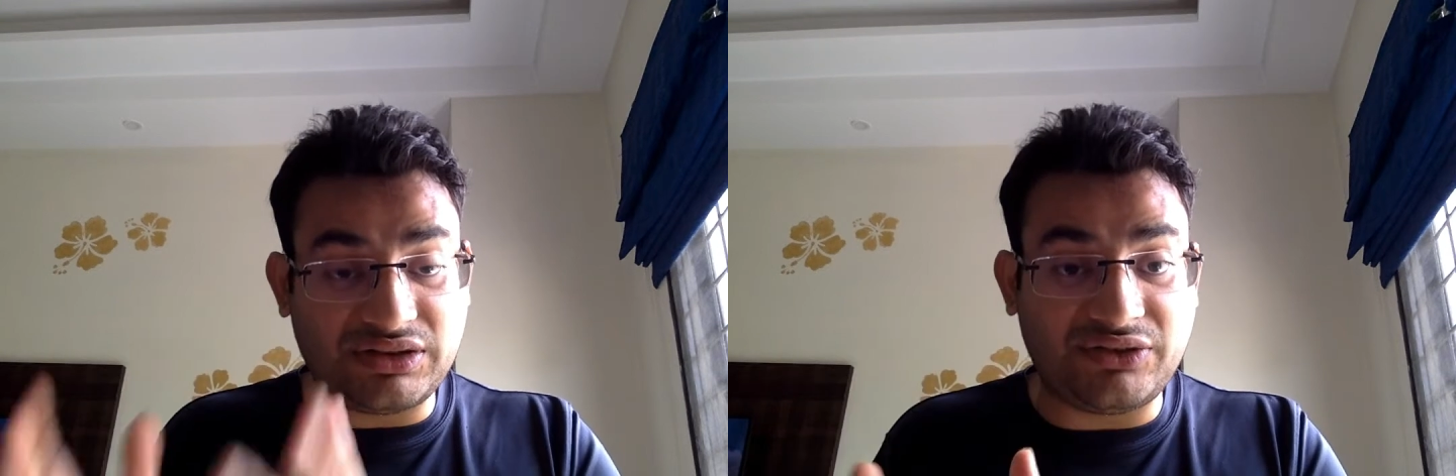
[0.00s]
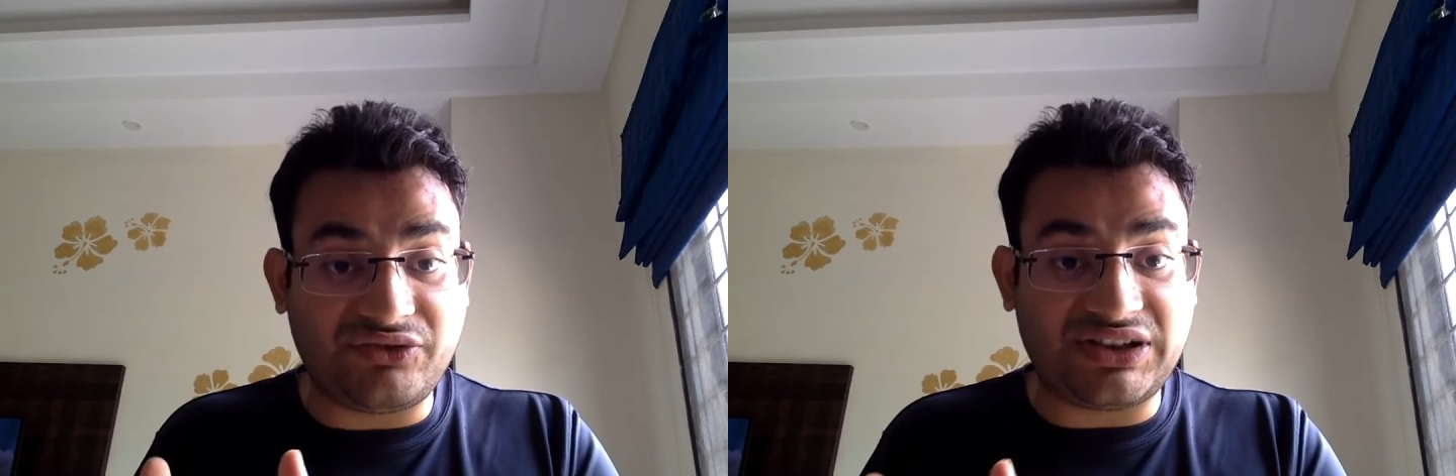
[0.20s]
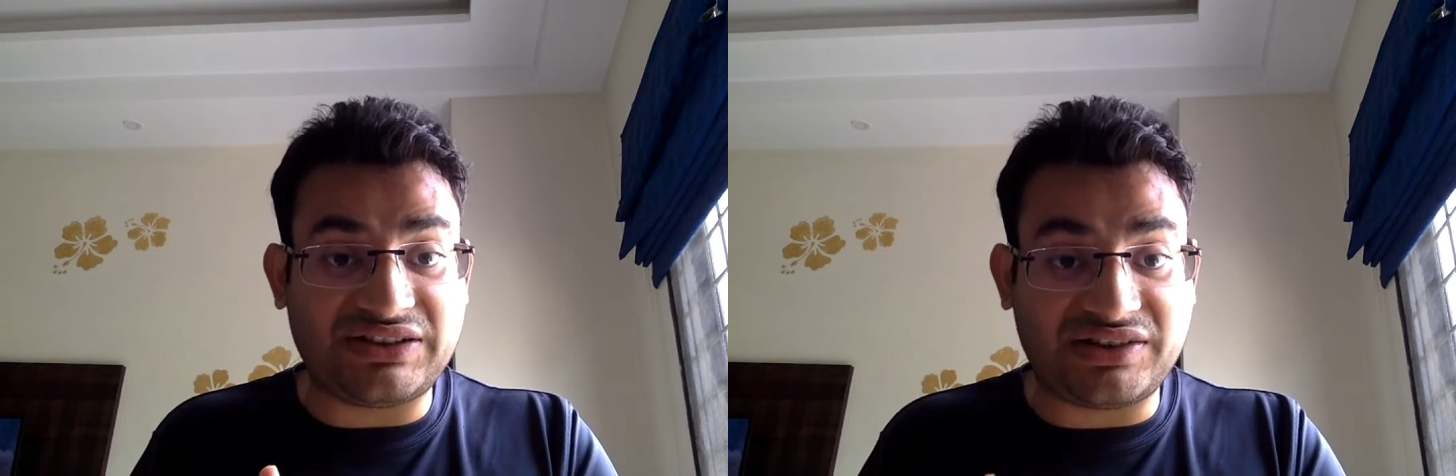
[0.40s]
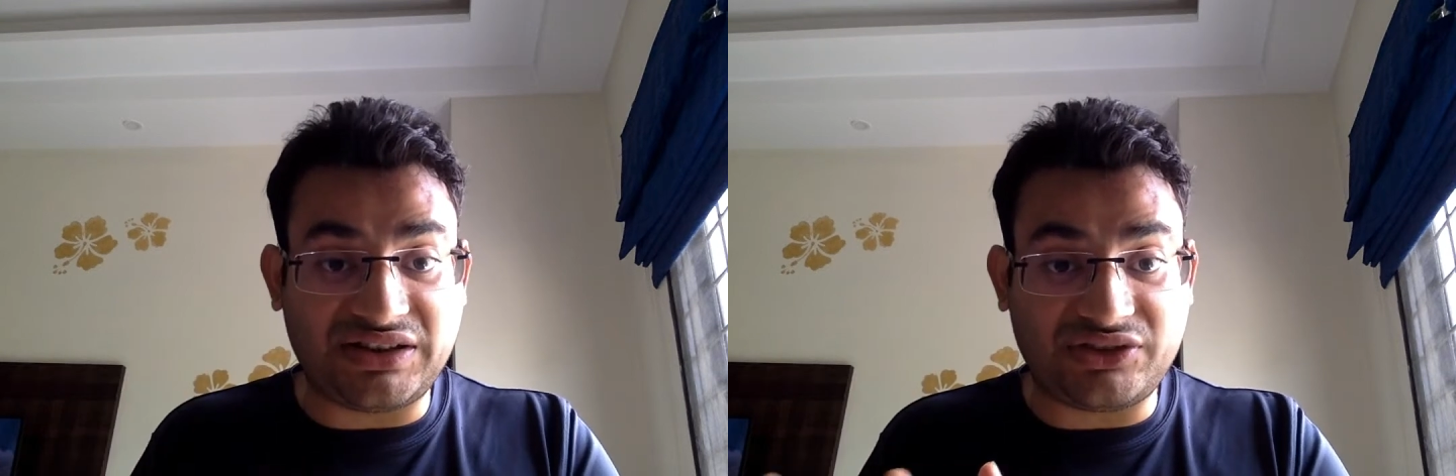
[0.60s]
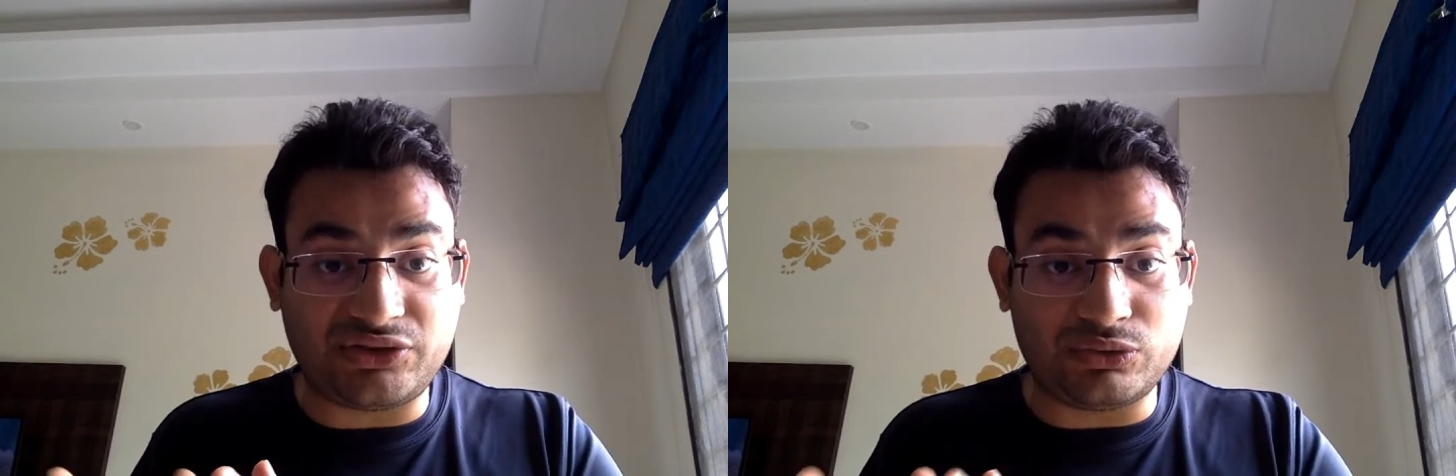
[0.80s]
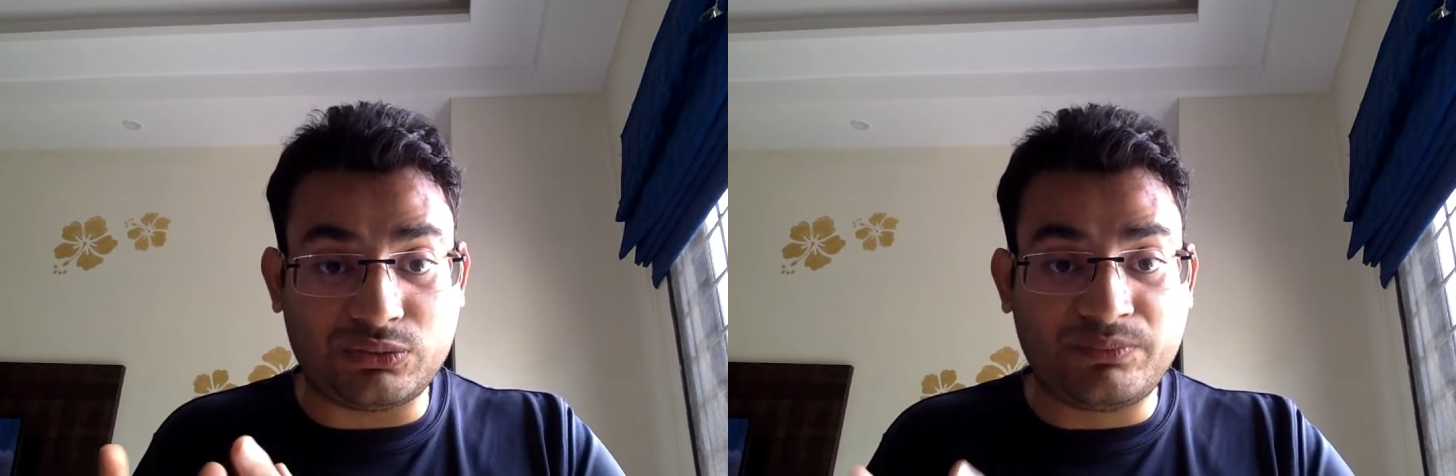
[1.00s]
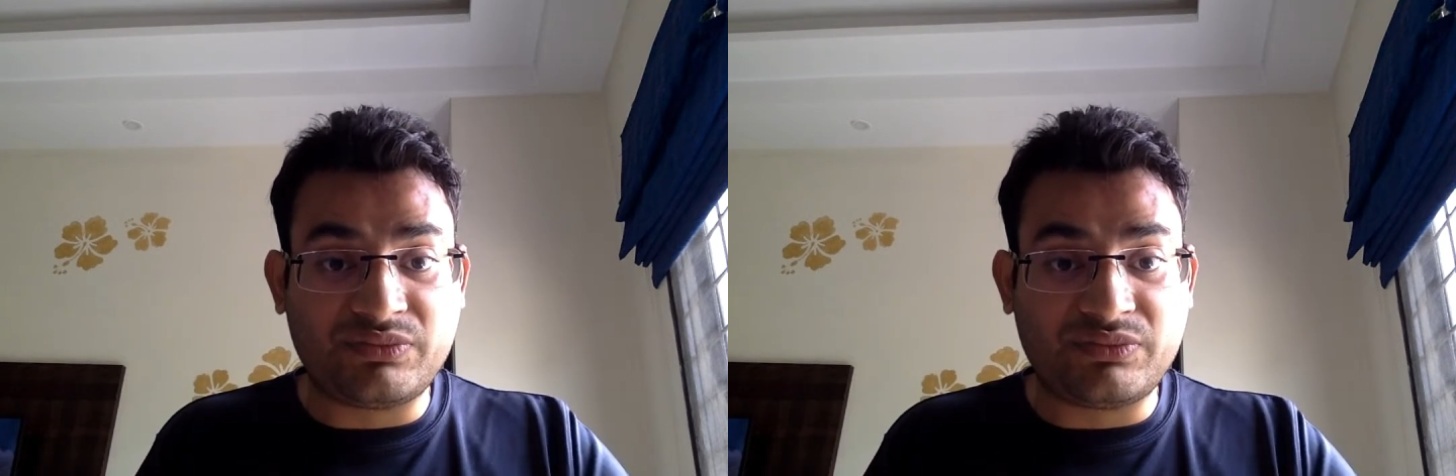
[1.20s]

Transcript: if we can say so.